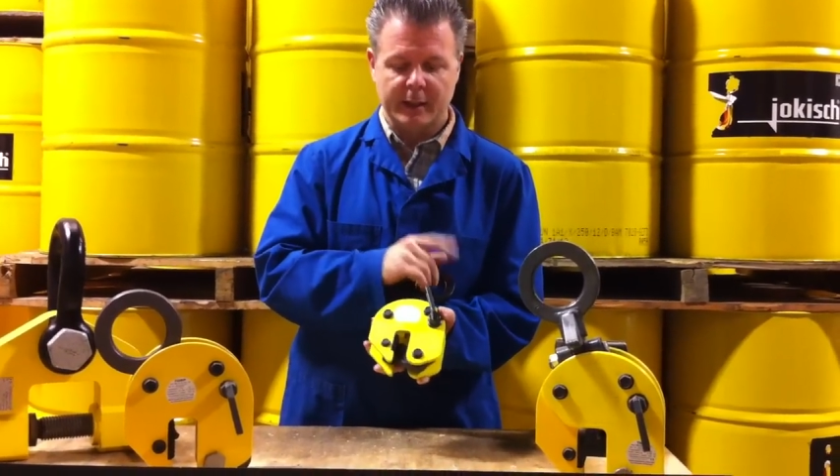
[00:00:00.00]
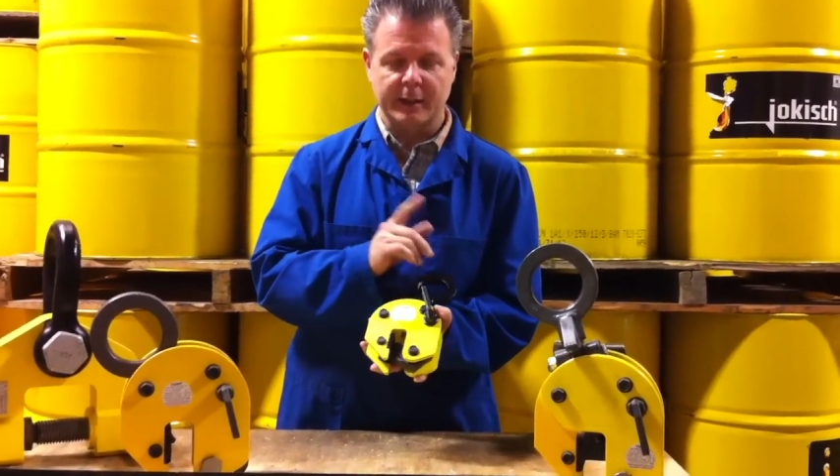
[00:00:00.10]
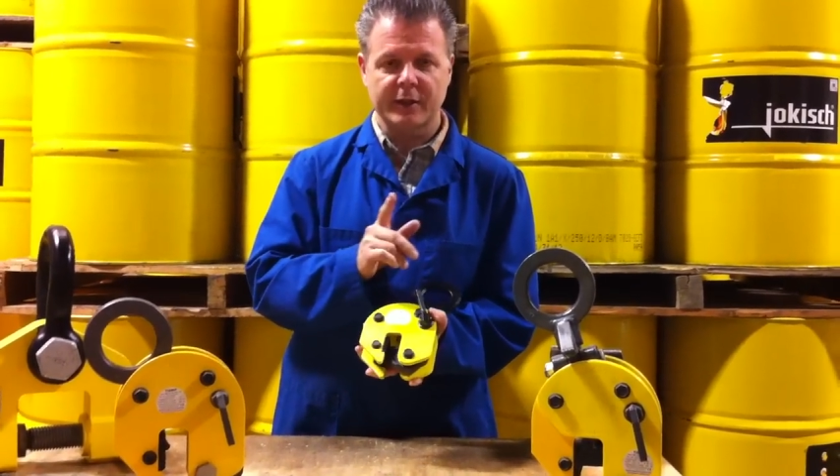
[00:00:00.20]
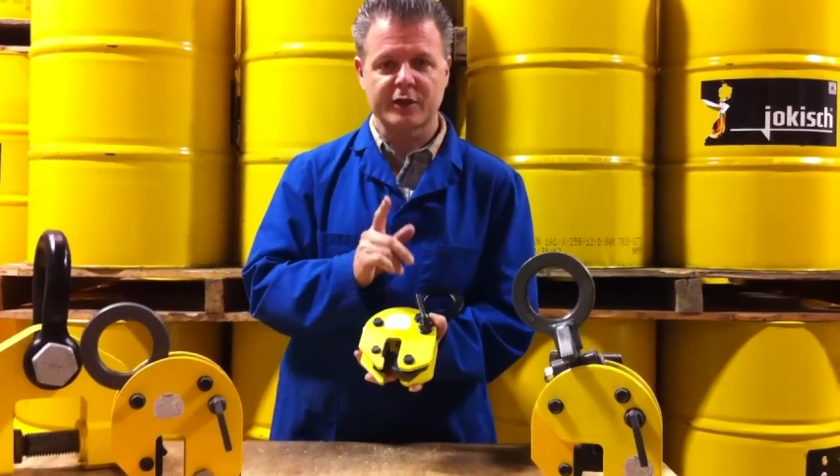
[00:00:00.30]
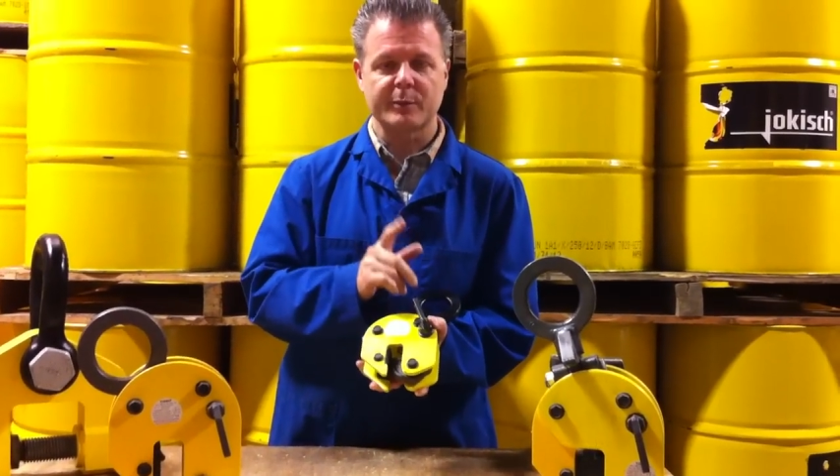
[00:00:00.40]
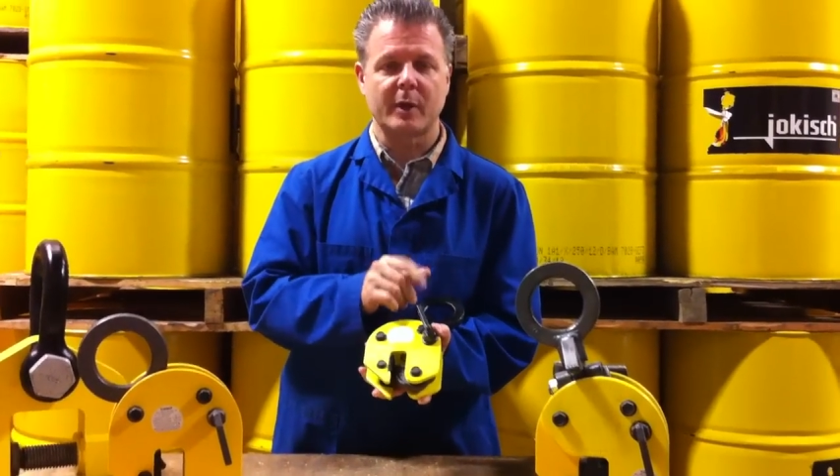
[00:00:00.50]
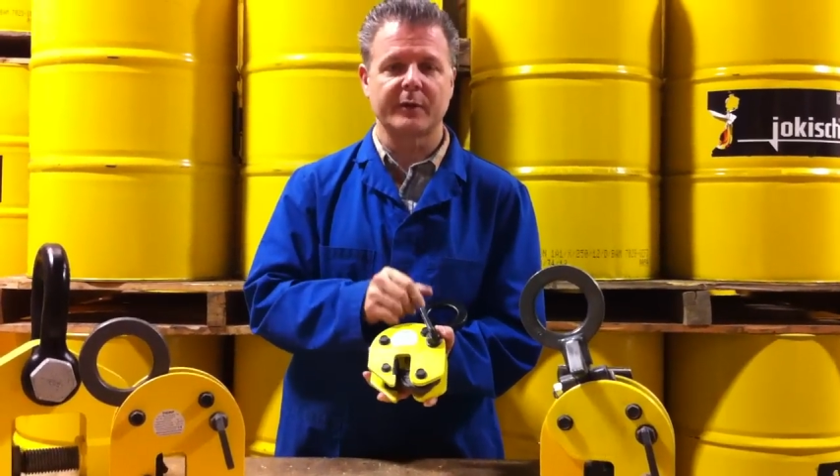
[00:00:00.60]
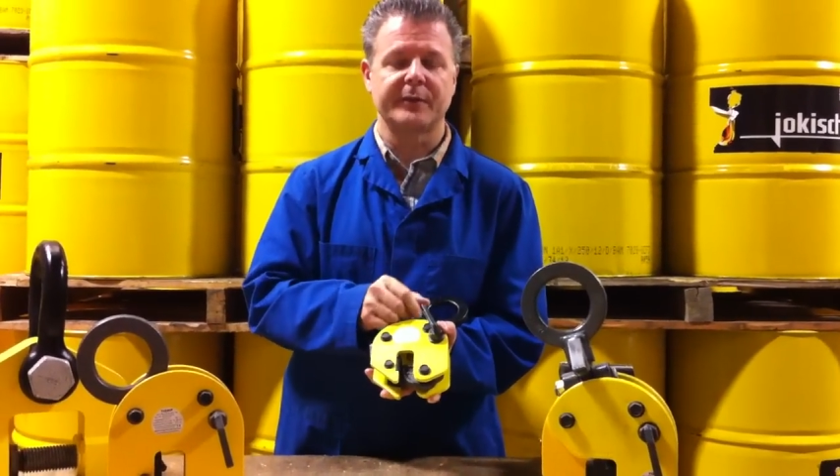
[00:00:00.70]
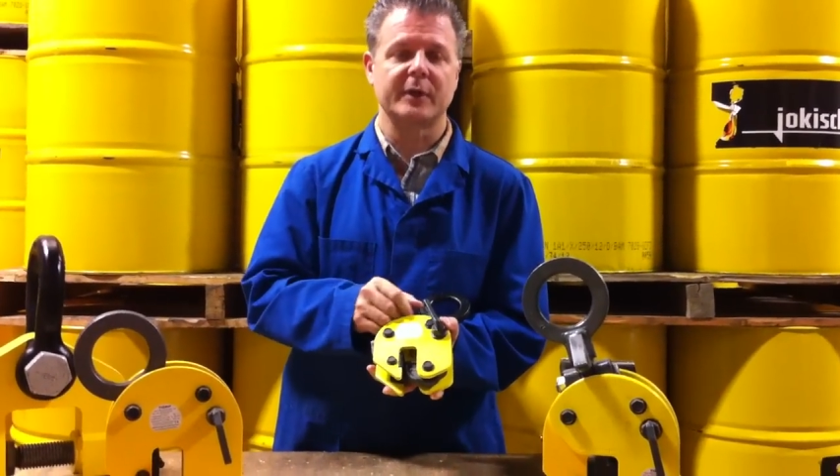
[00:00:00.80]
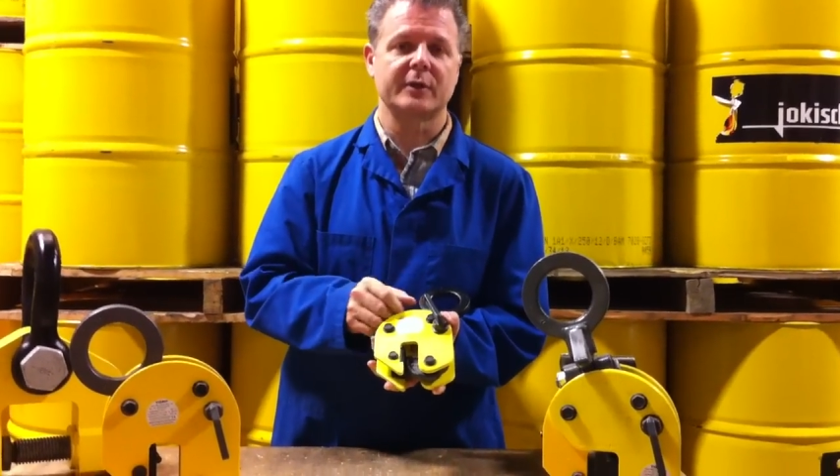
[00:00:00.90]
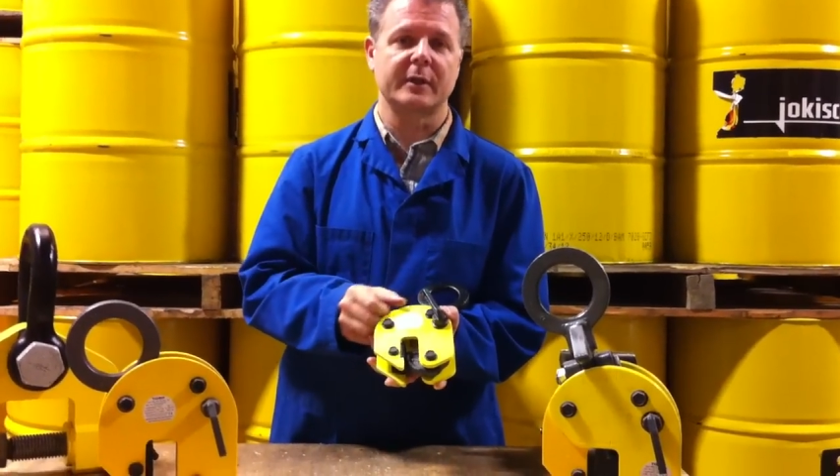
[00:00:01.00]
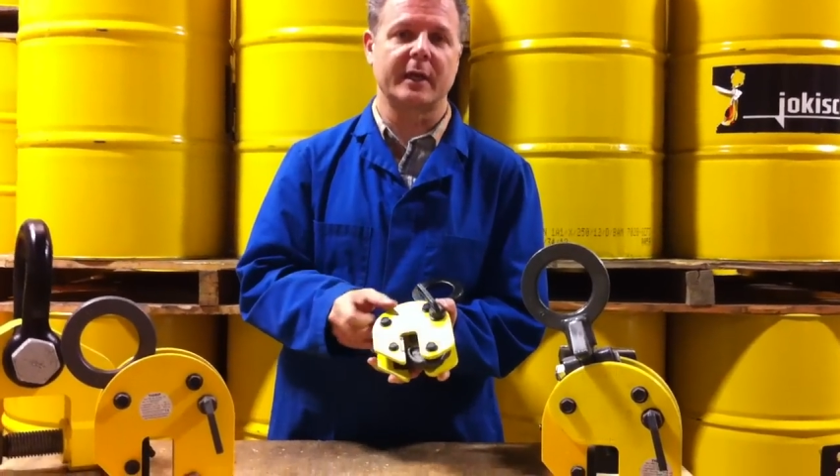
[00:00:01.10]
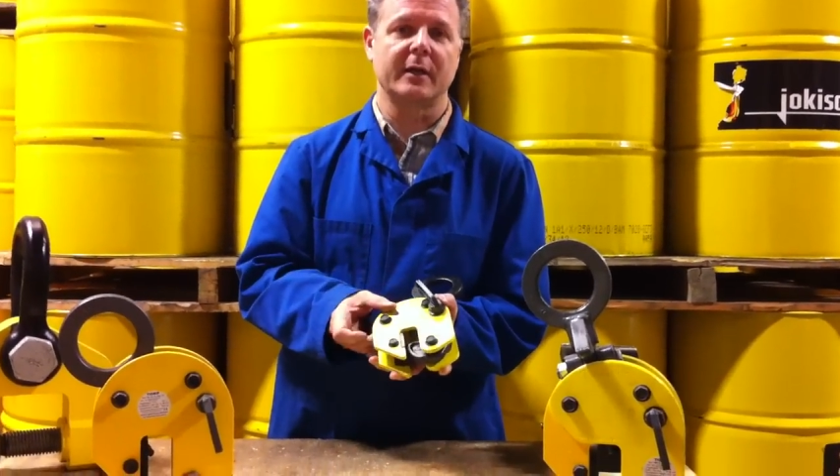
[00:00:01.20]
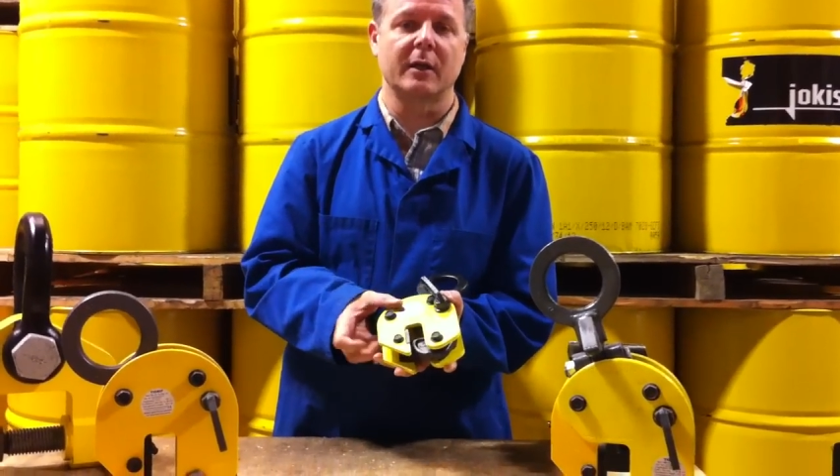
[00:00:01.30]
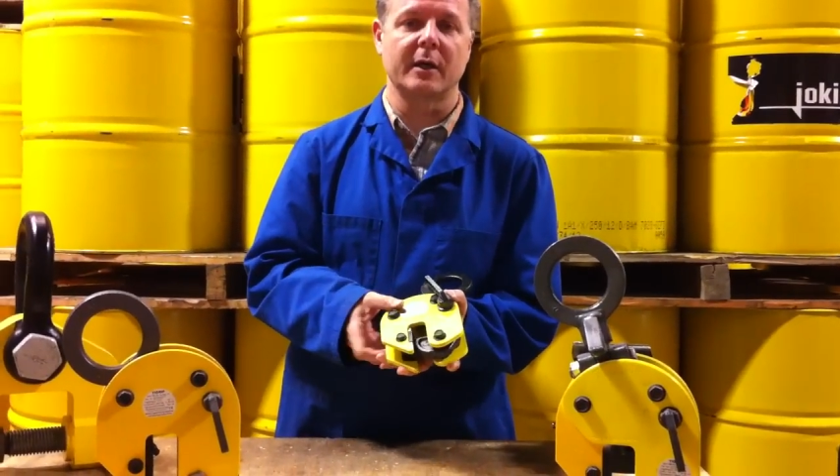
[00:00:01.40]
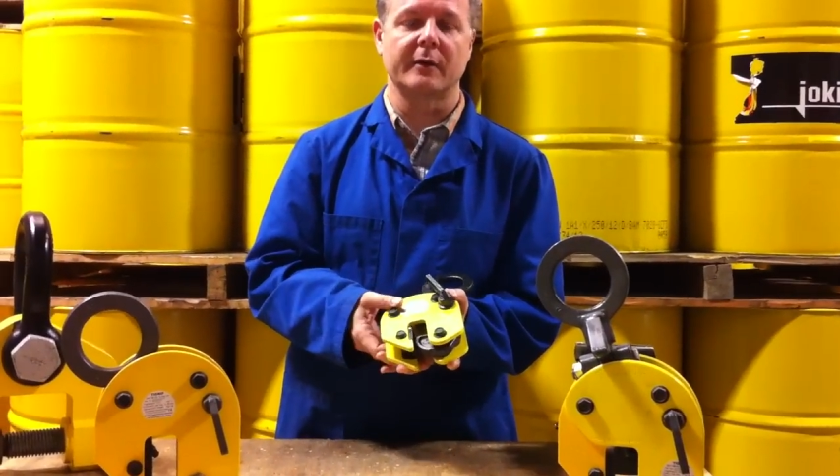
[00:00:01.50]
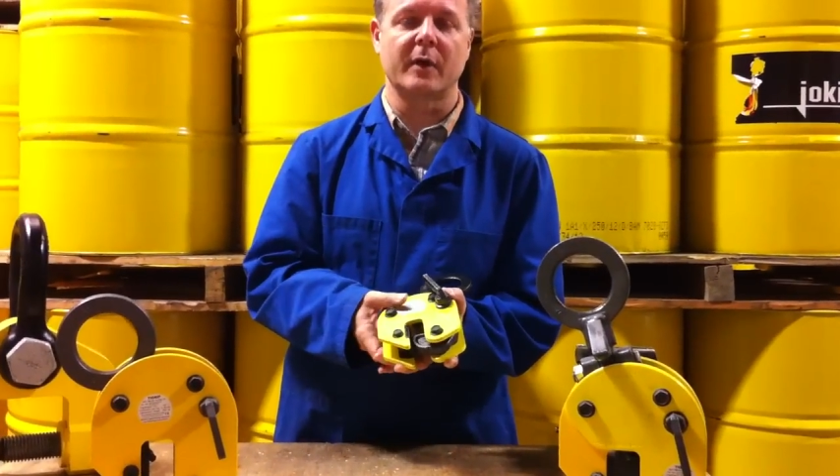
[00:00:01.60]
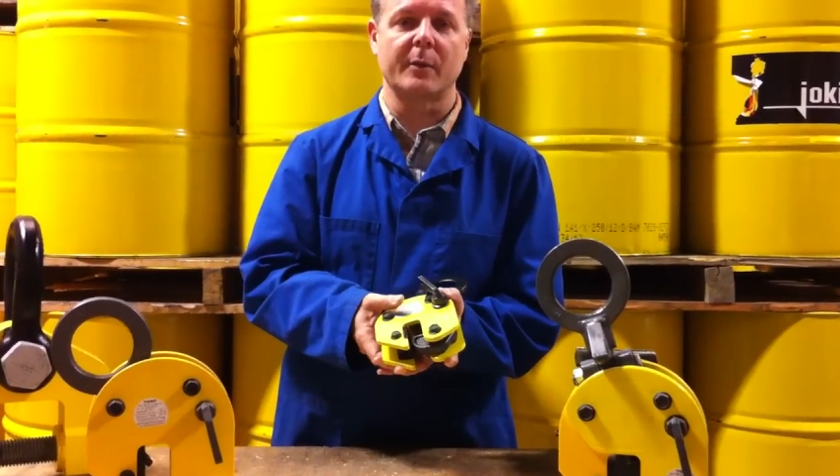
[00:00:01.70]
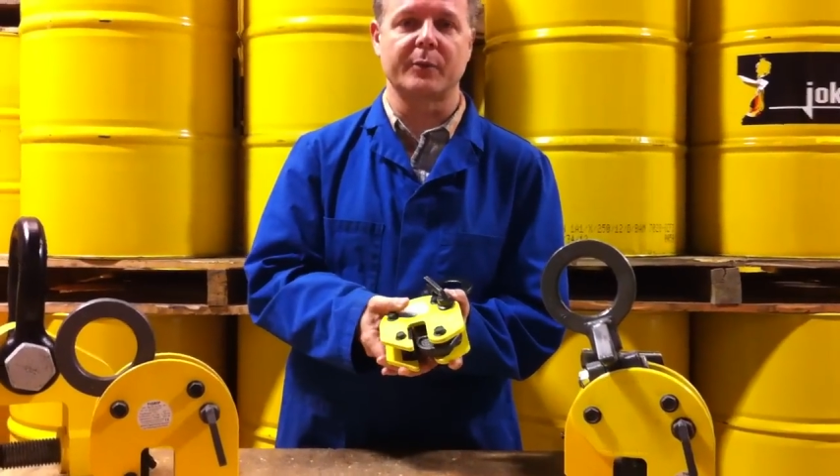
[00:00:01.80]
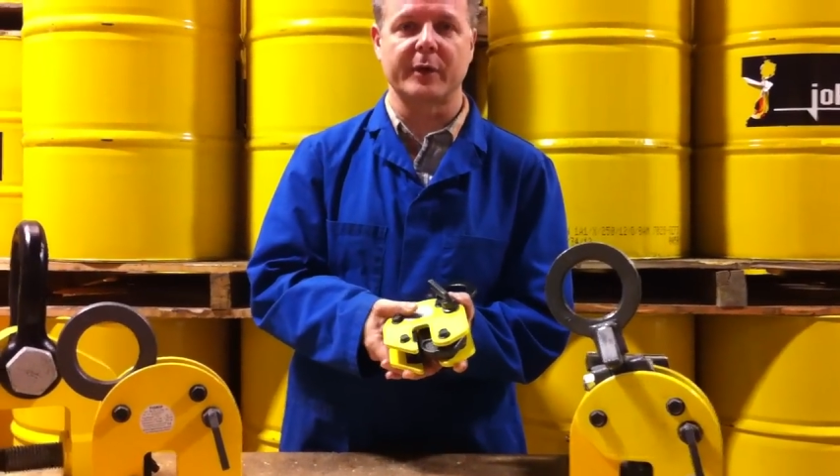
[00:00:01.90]
Another small feature that a lot
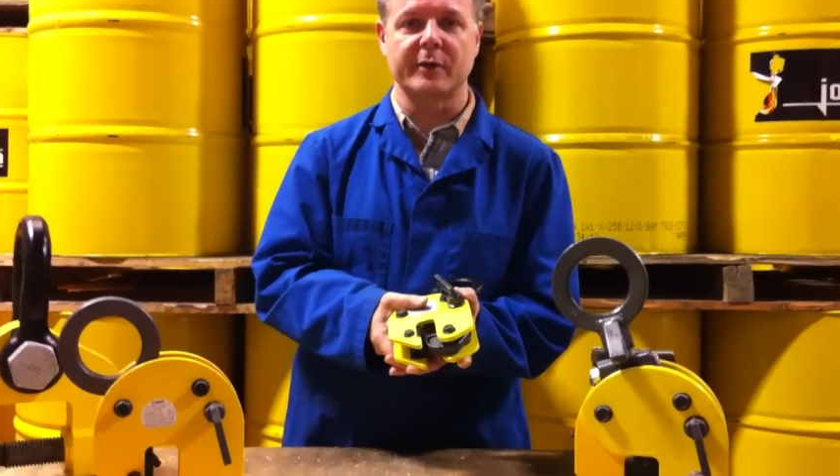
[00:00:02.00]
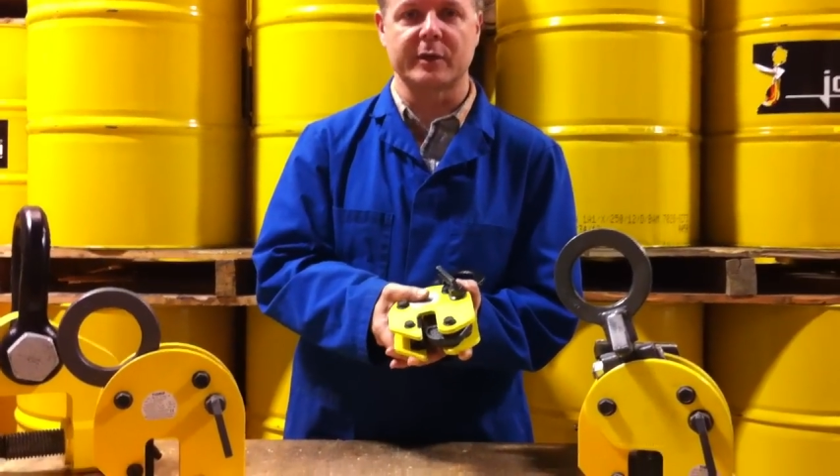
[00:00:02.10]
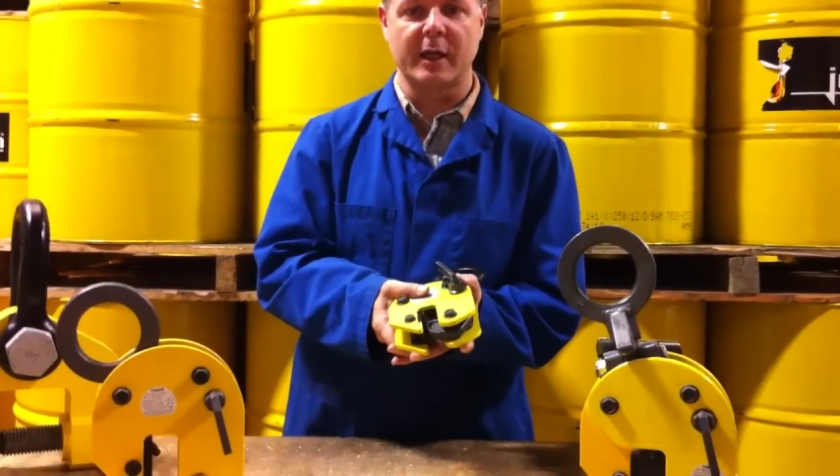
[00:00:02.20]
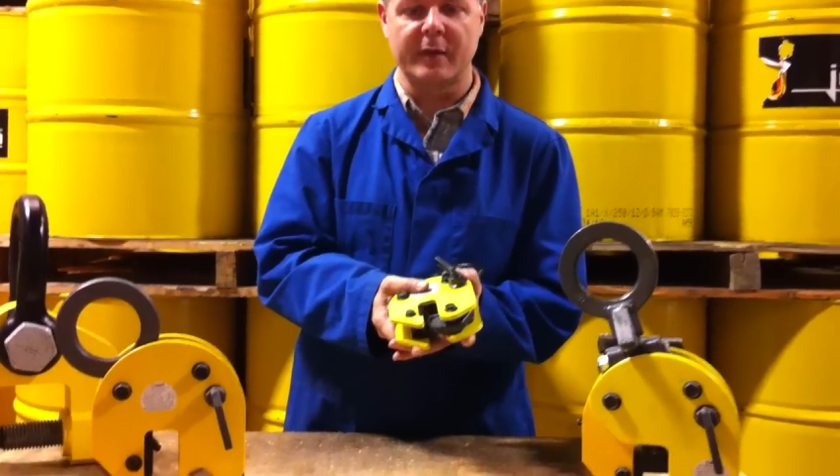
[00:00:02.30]
of operators